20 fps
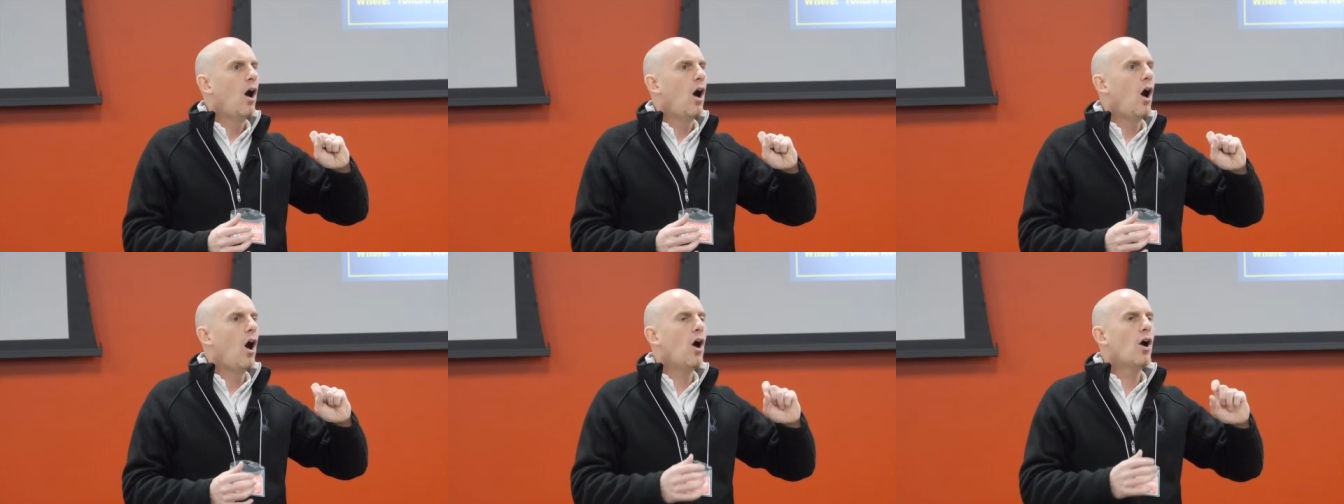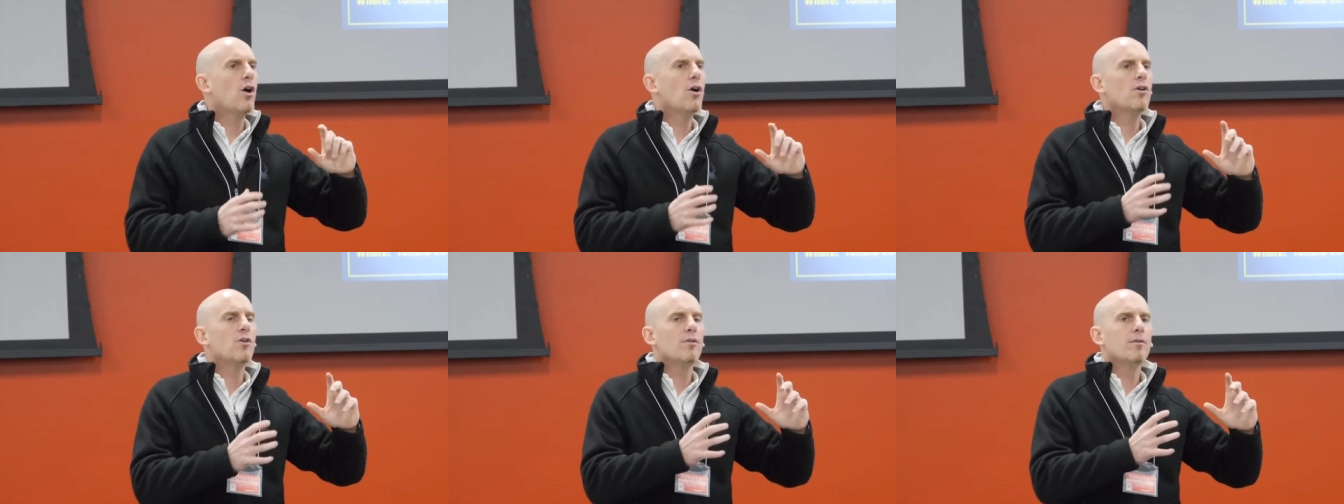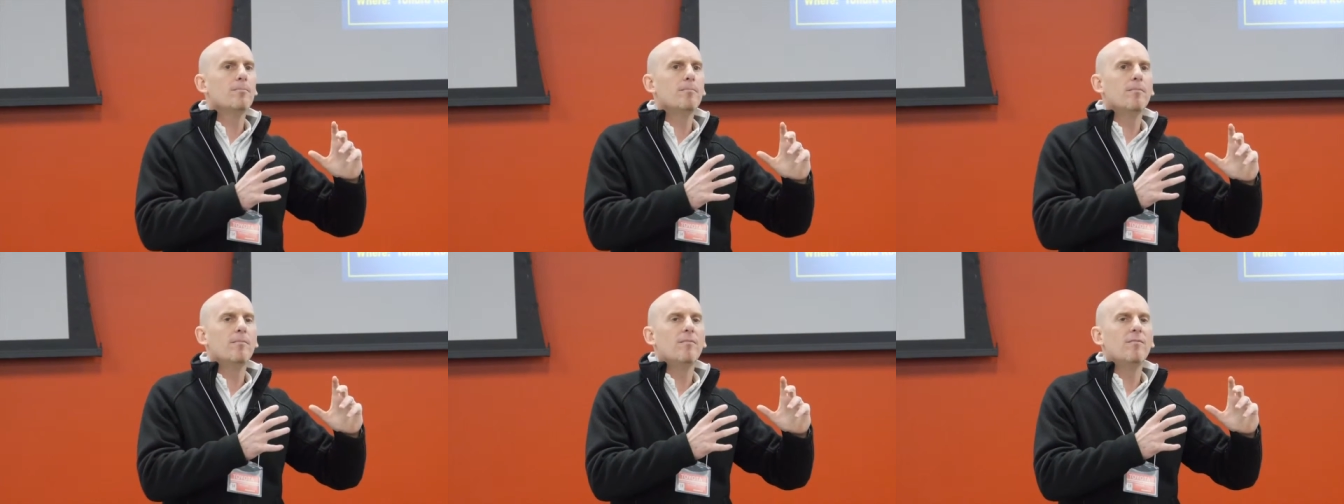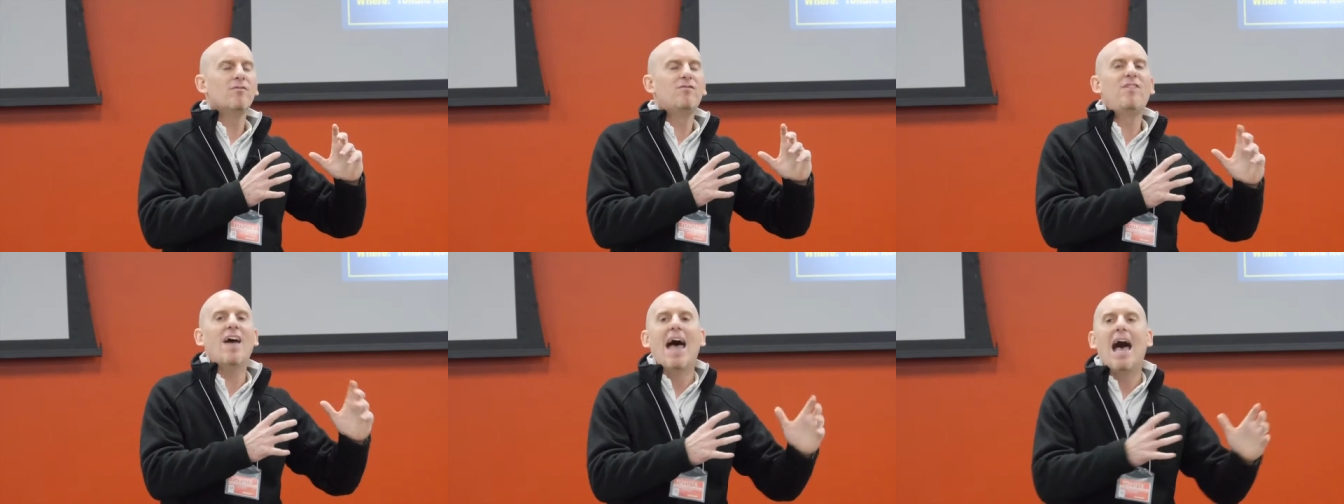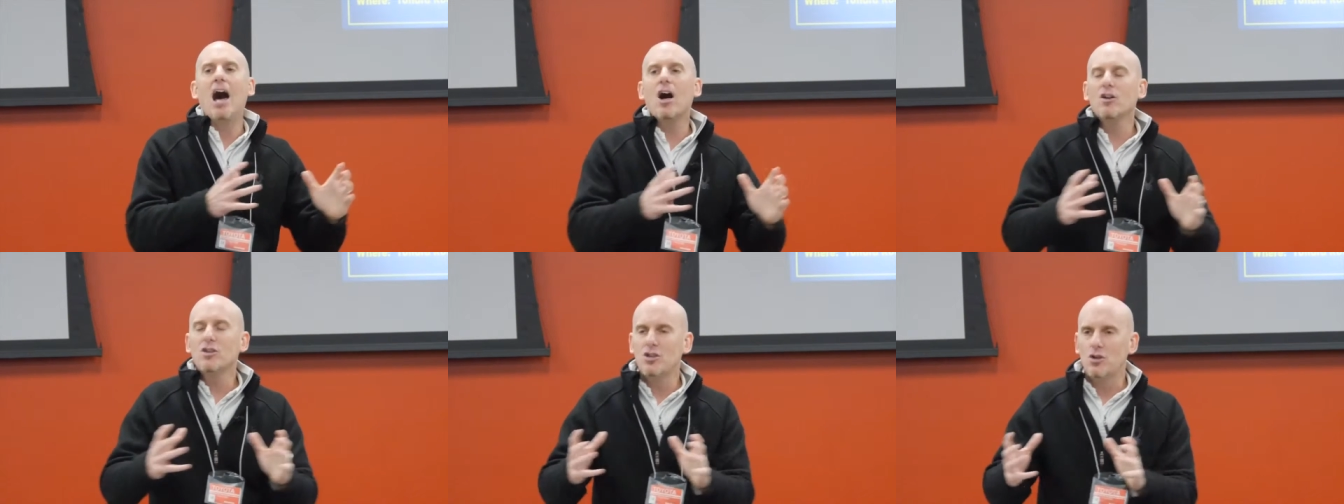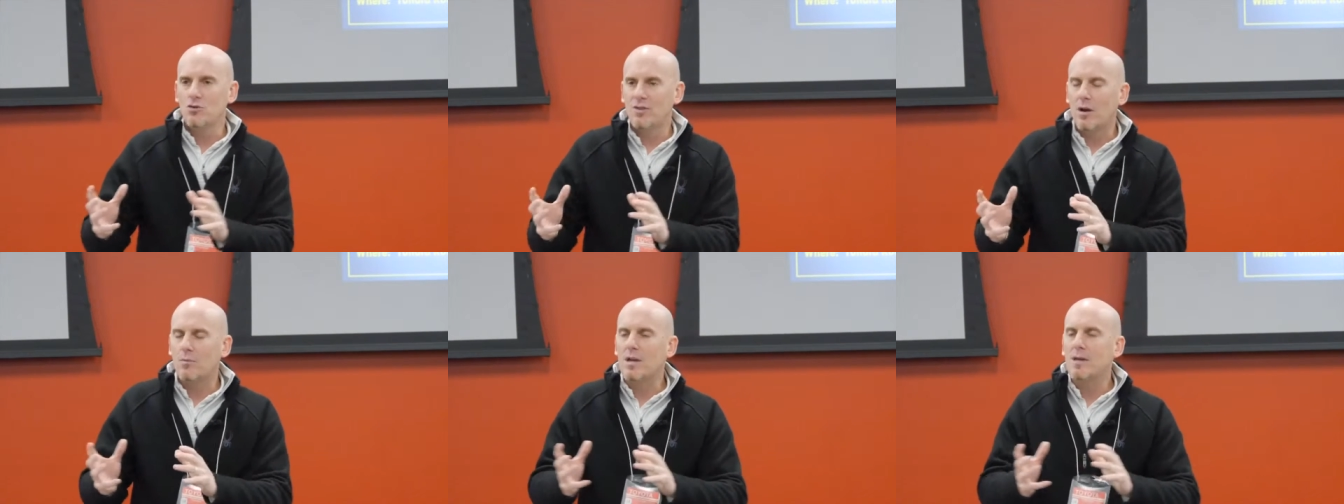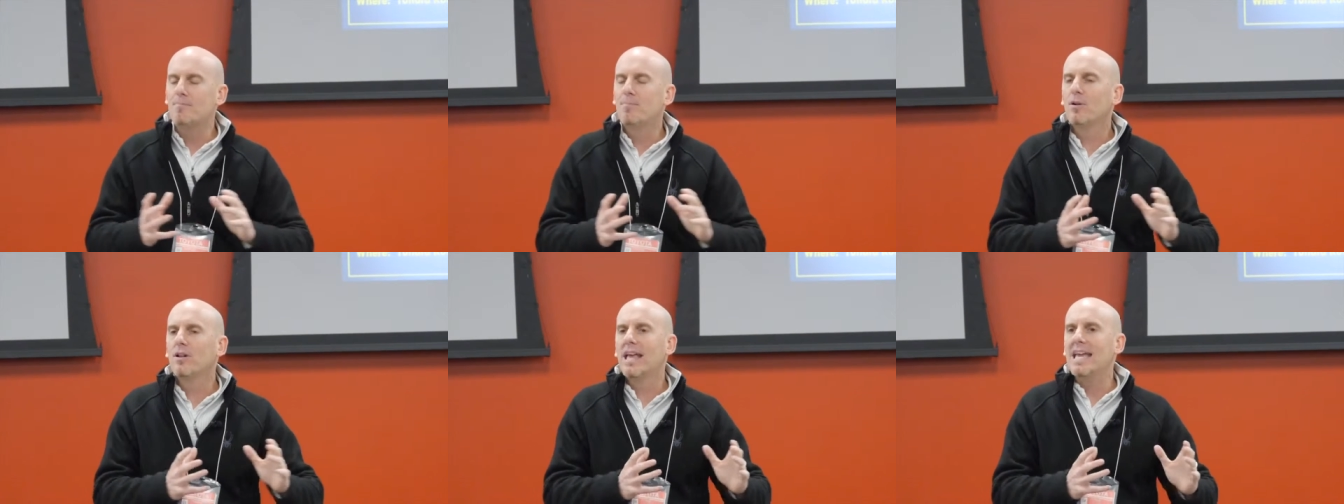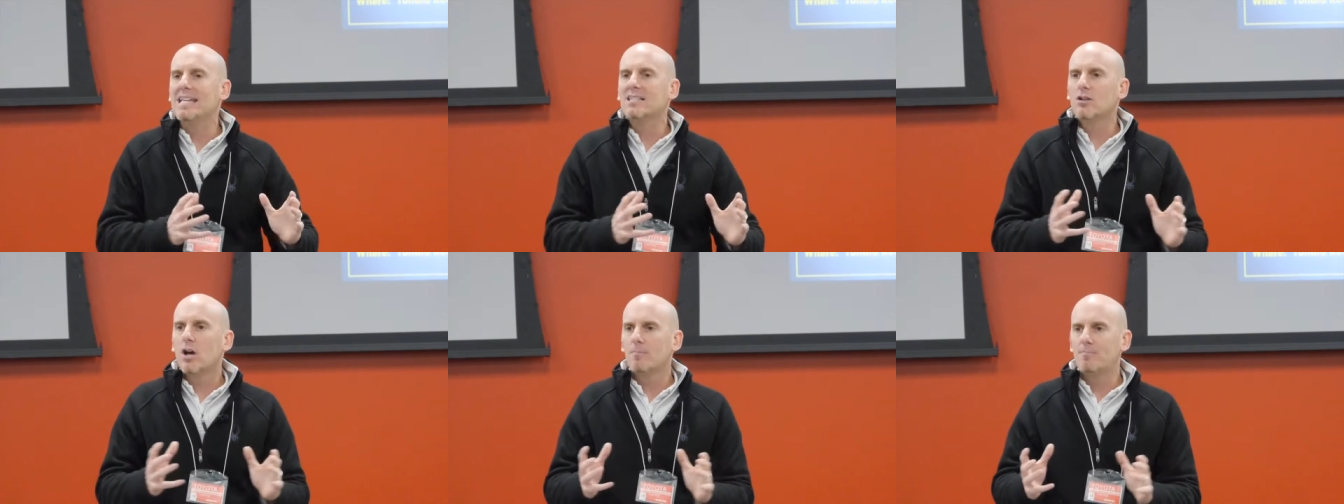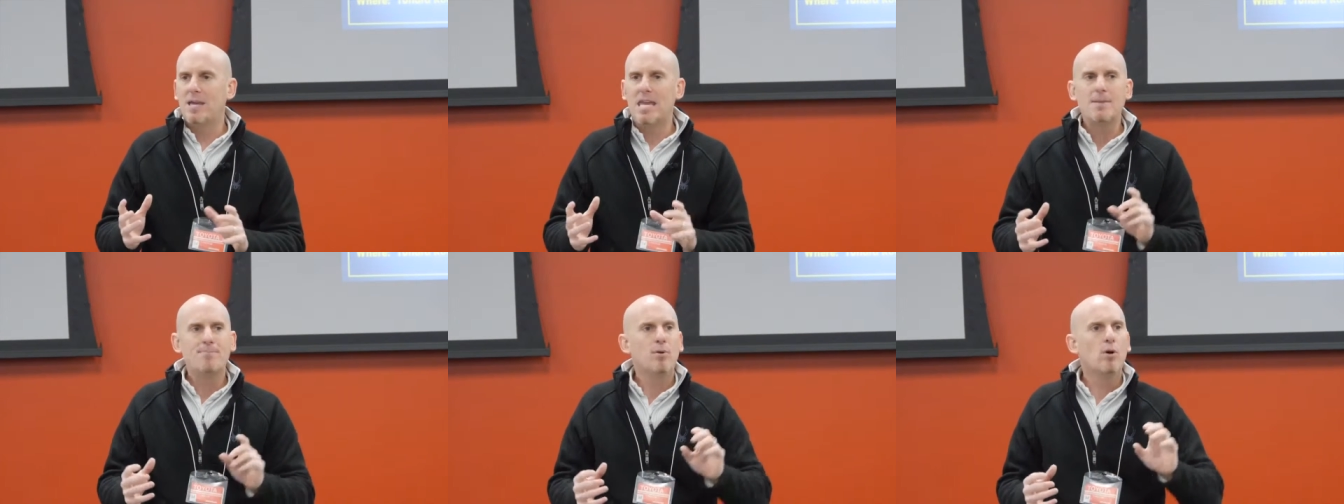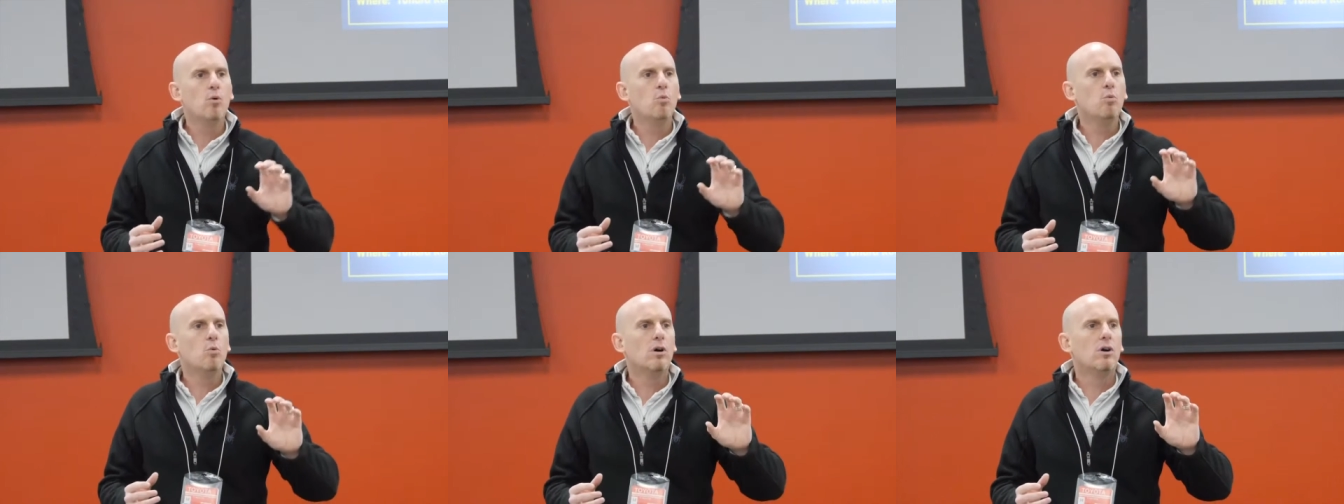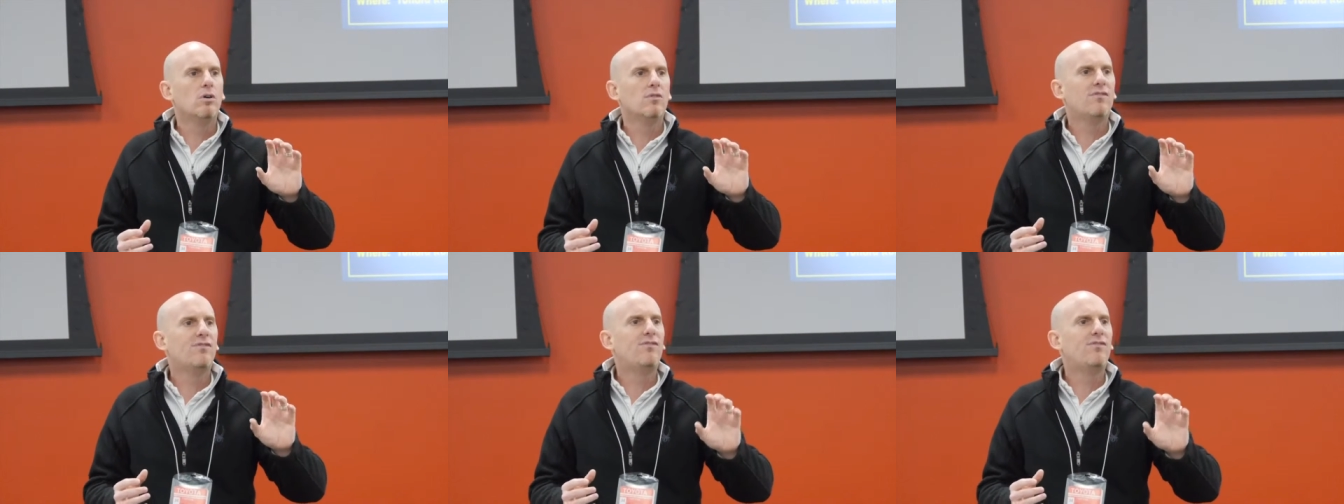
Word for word: our value that we place on people will